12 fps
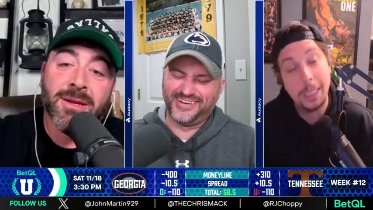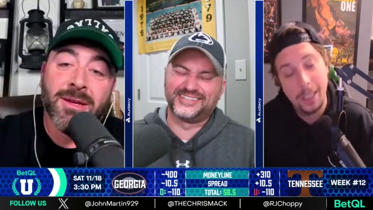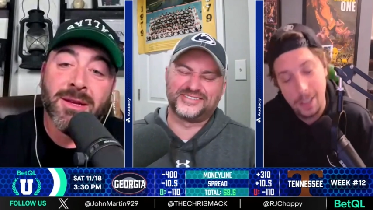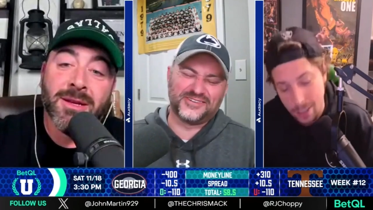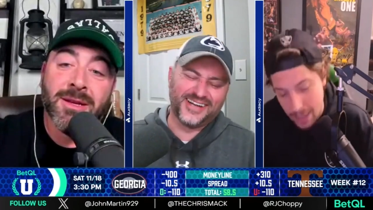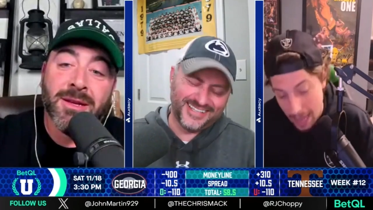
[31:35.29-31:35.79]

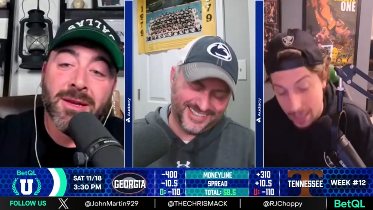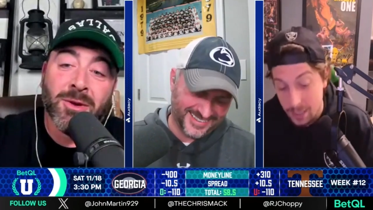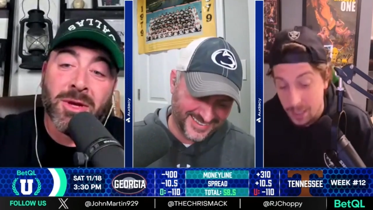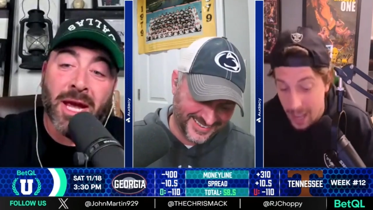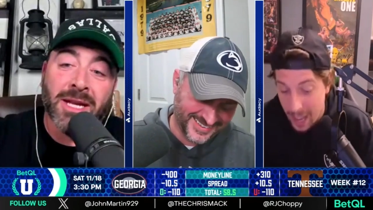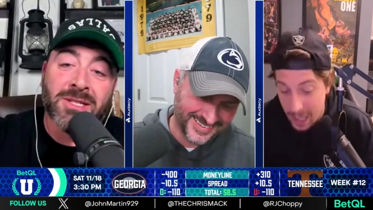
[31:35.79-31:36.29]
Speaker 1: That's right. That
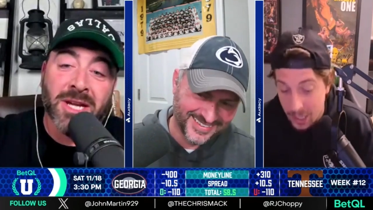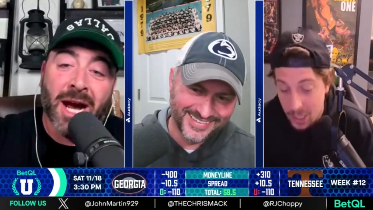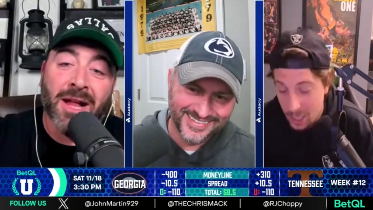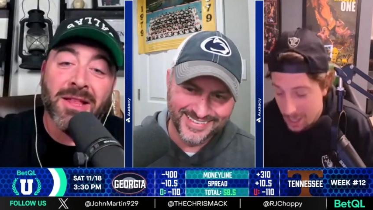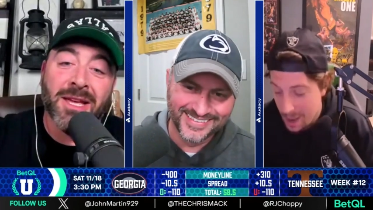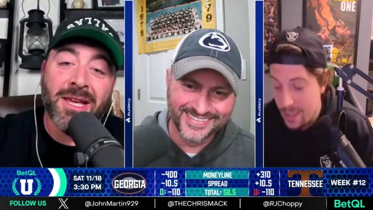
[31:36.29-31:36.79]
is okay,
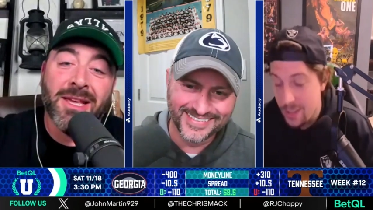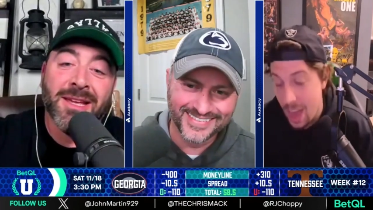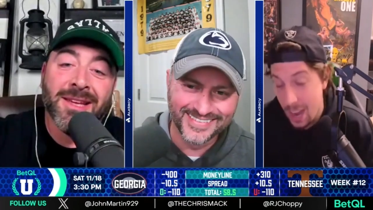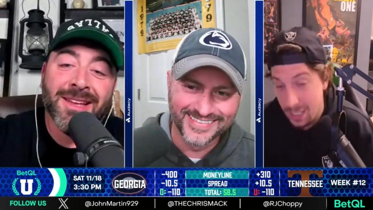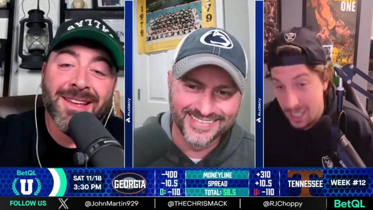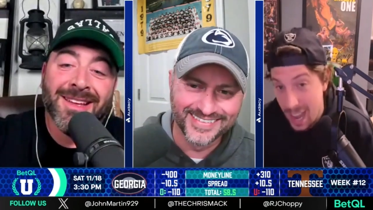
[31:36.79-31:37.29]
Dolly.
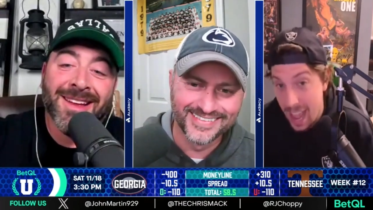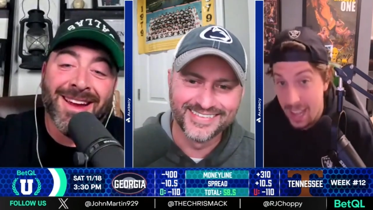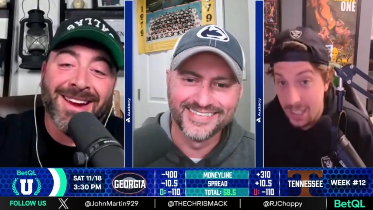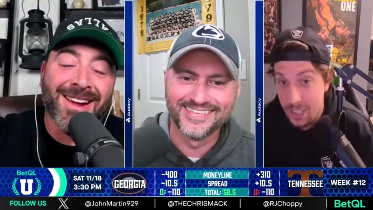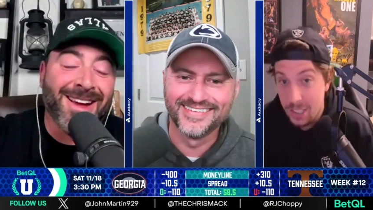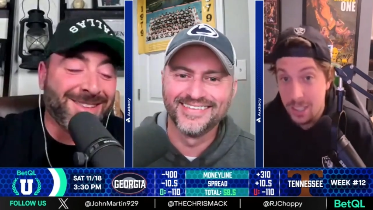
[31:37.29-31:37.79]
That is an edge.
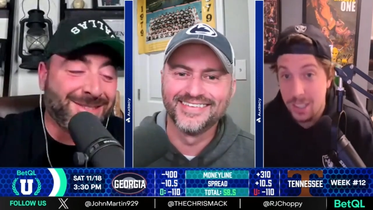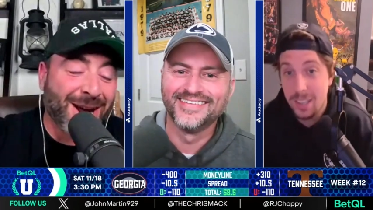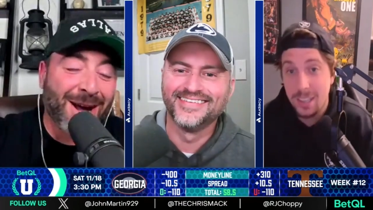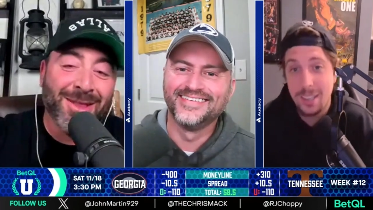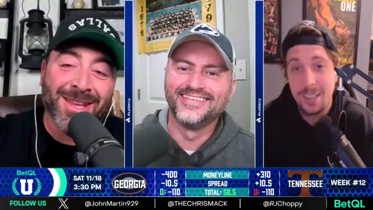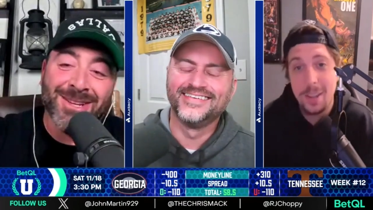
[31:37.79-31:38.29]
Hang on,
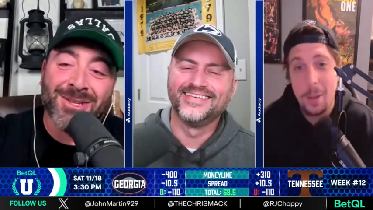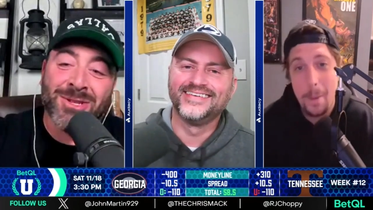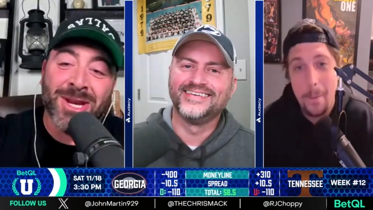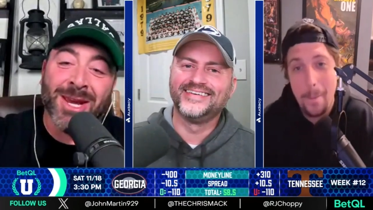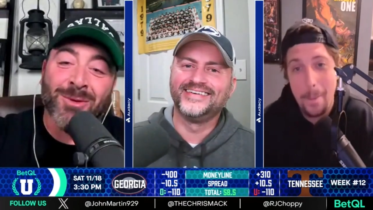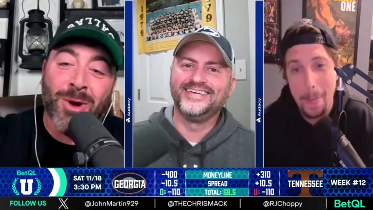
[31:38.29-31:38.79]
Dolly is
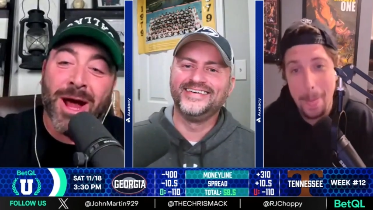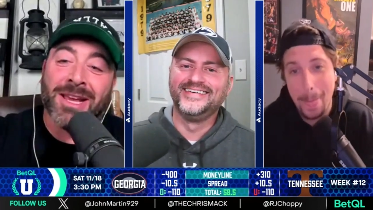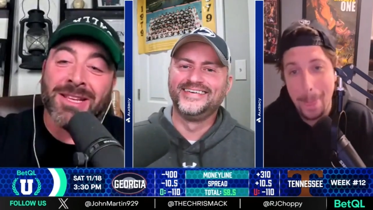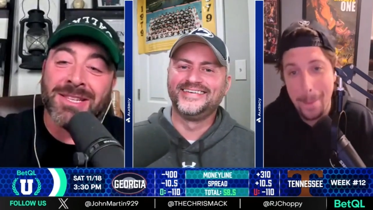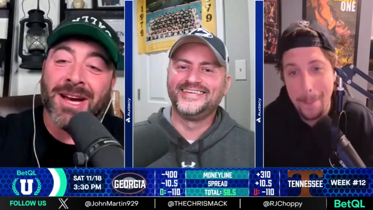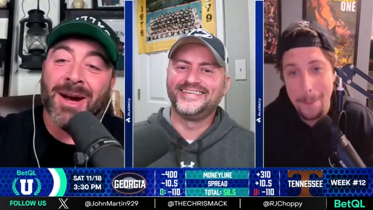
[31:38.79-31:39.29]
singing
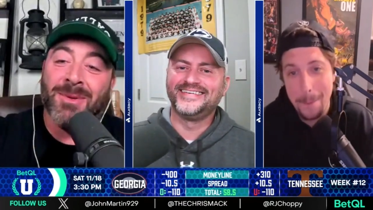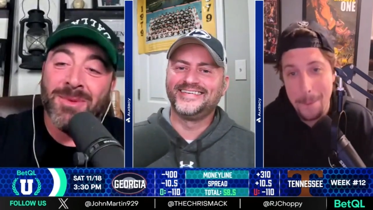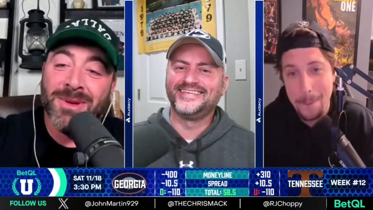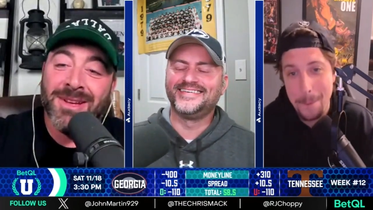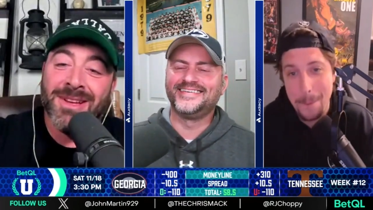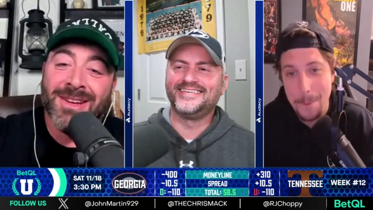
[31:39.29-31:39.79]
"Rocky Top."
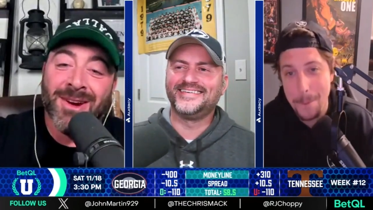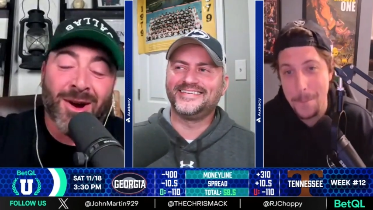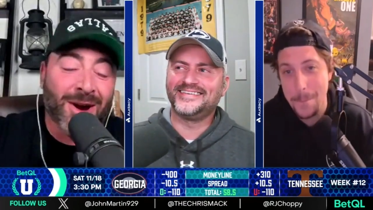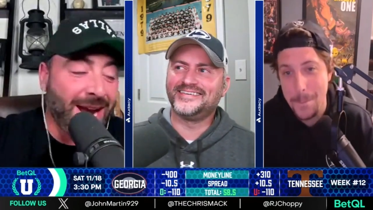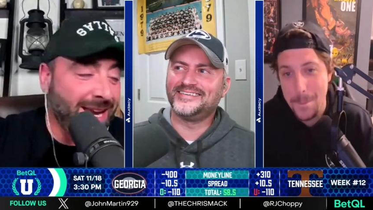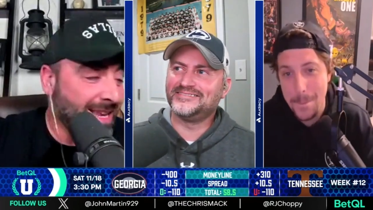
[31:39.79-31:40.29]

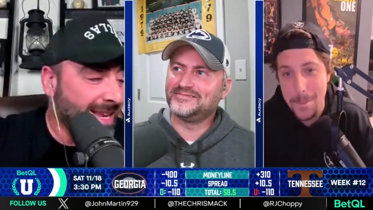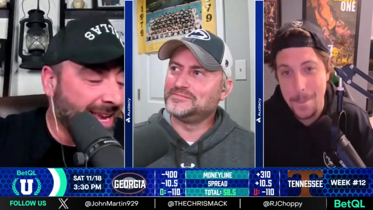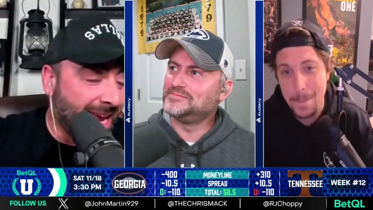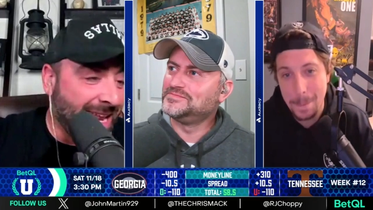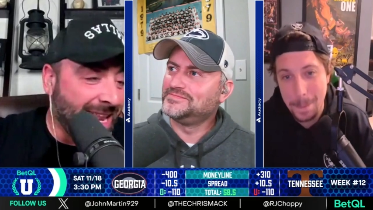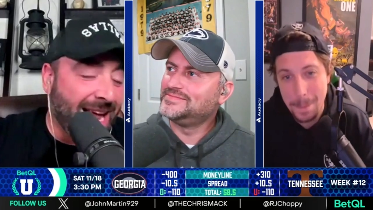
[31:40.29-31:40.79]
All right,
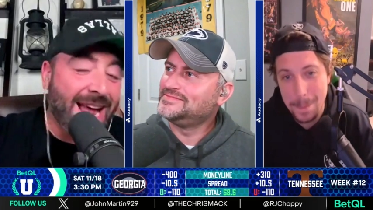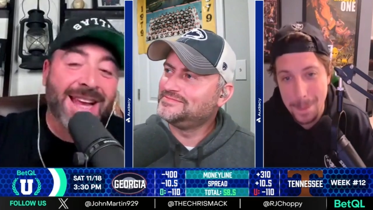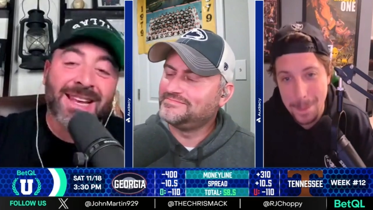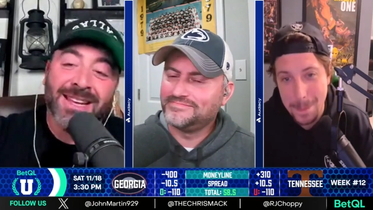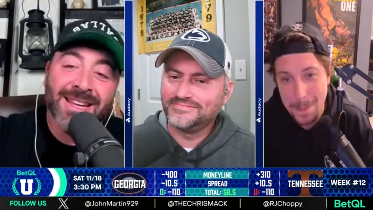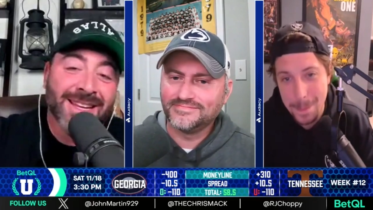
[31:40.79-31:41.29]
and
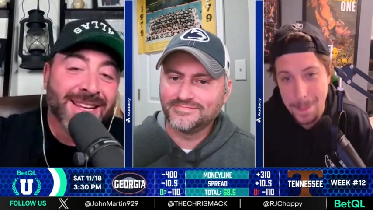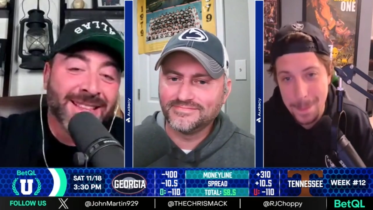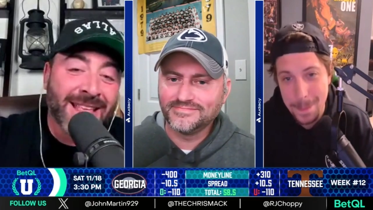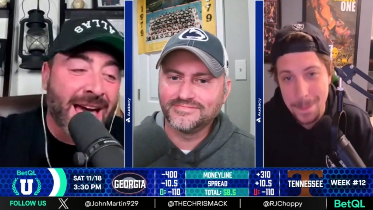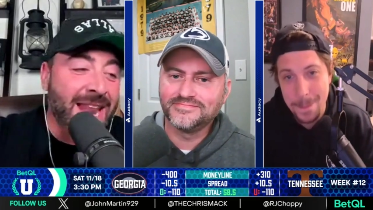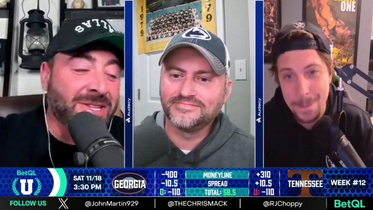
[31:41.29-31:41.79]
that
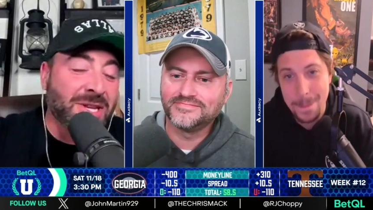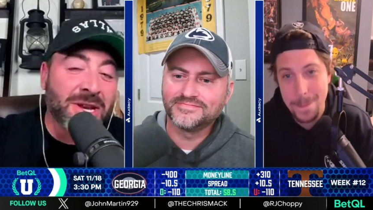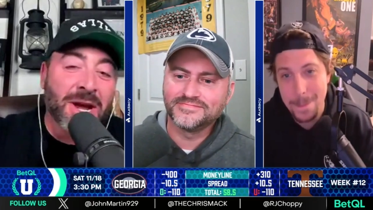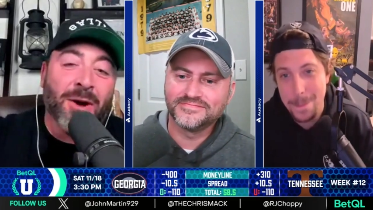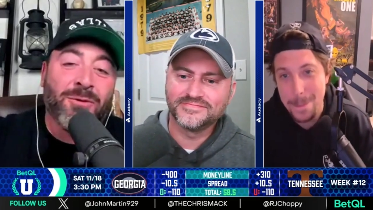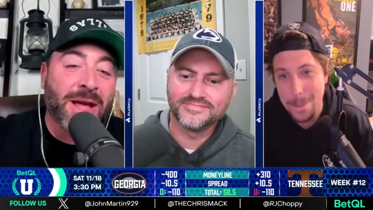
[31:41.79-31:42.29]
that is
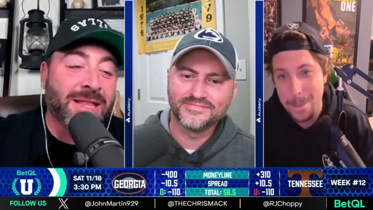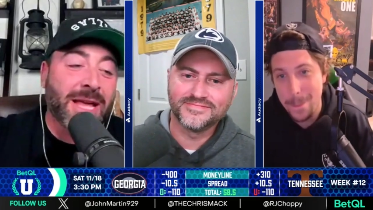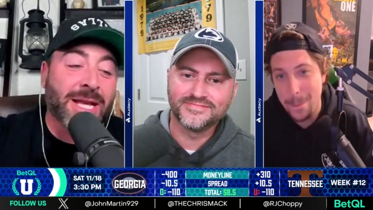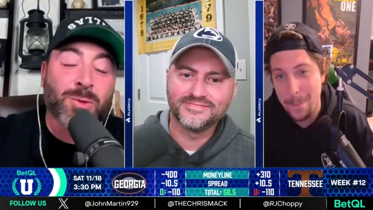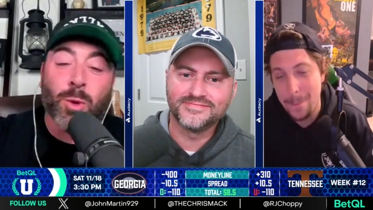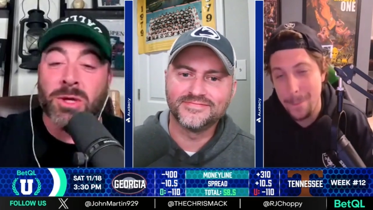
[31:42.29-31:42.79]
enough. That
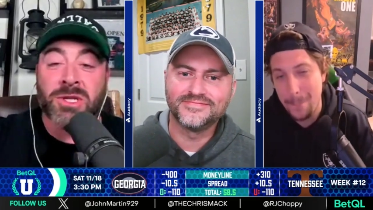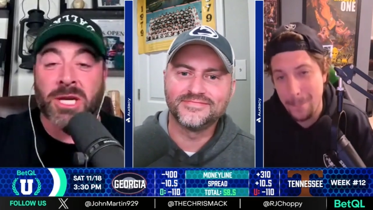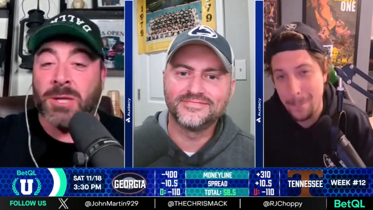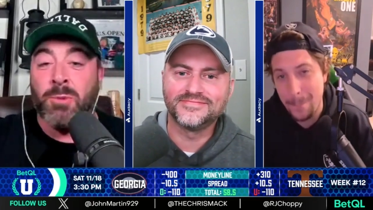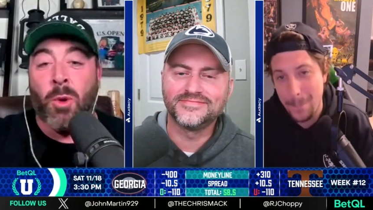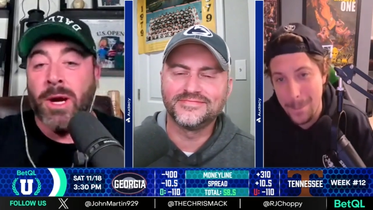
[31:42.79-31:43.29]
that's worth
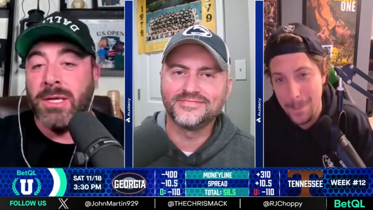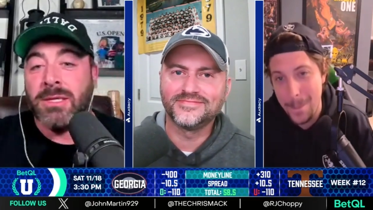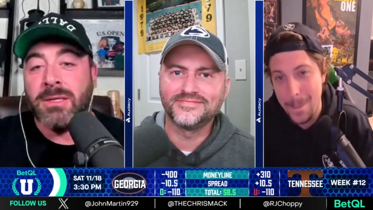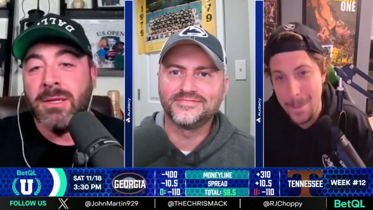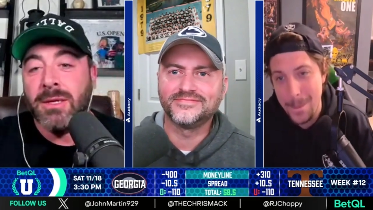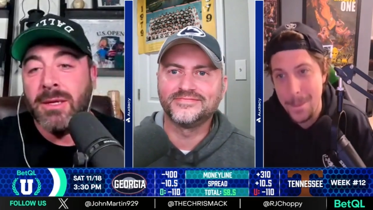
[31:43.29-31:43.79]
six
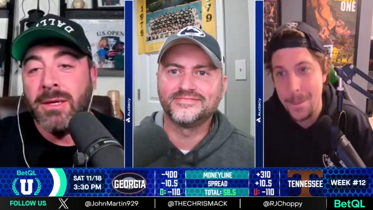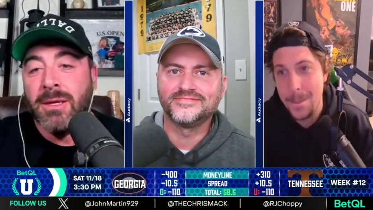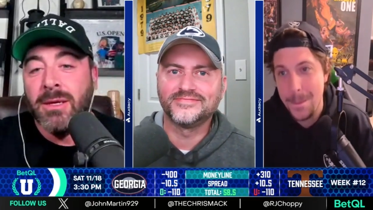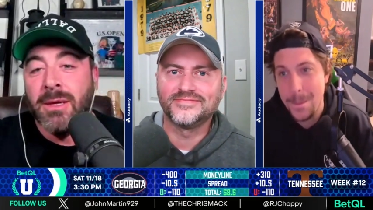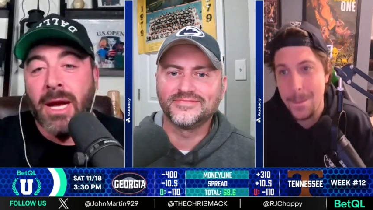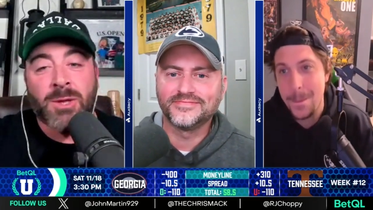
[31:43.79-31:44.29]
points.
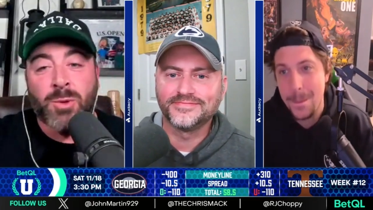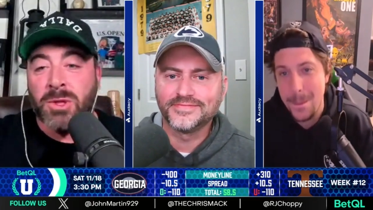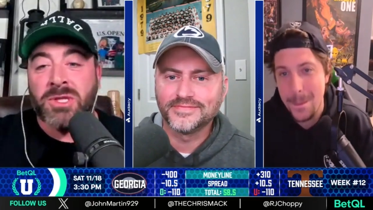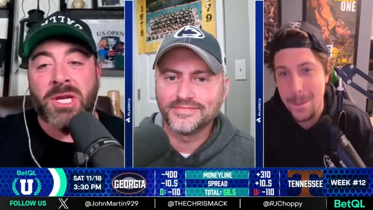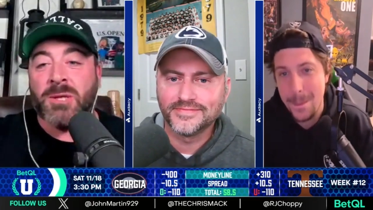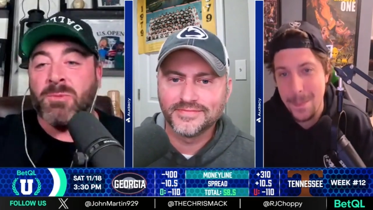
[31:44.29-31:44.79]
That's
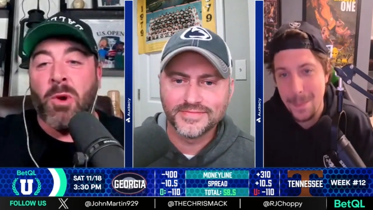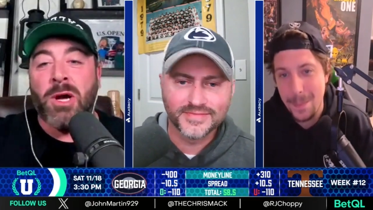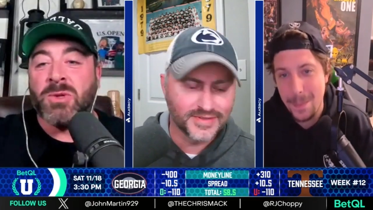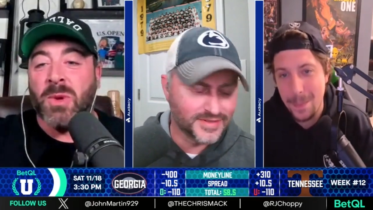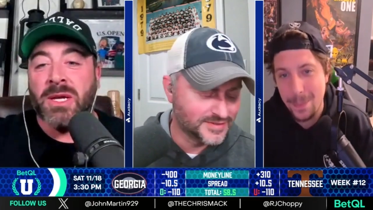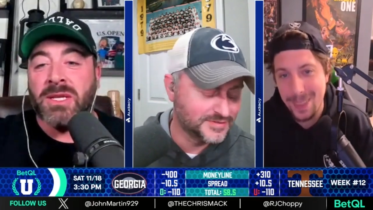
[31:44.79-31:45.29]
worth six
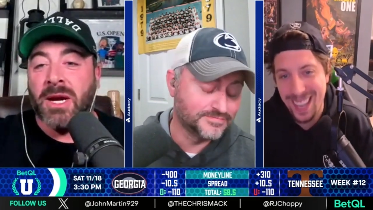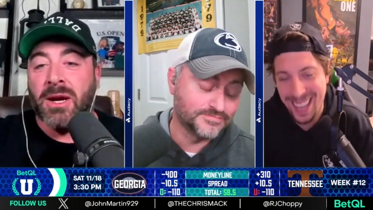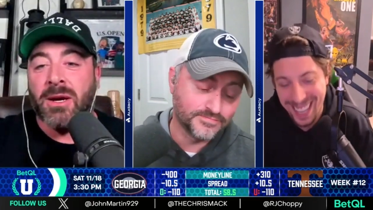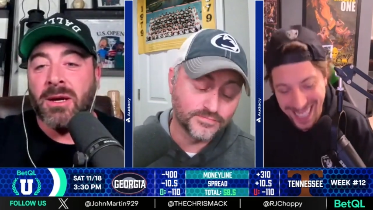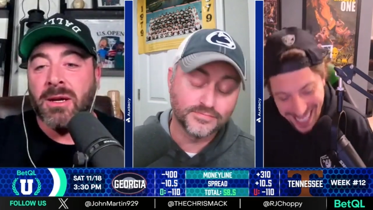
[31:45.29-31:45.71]
points right there.